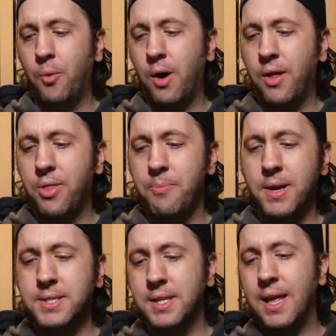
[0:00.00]
with
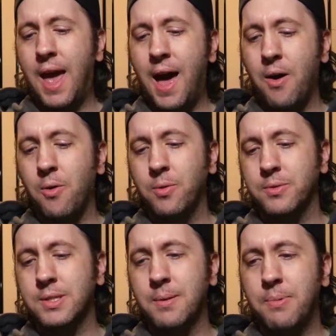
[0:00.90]
basically how
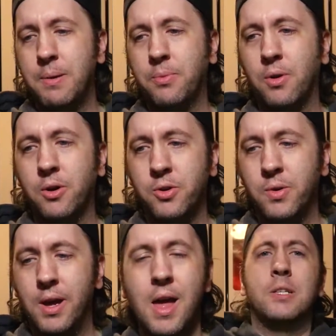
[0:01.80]
some people are doing it.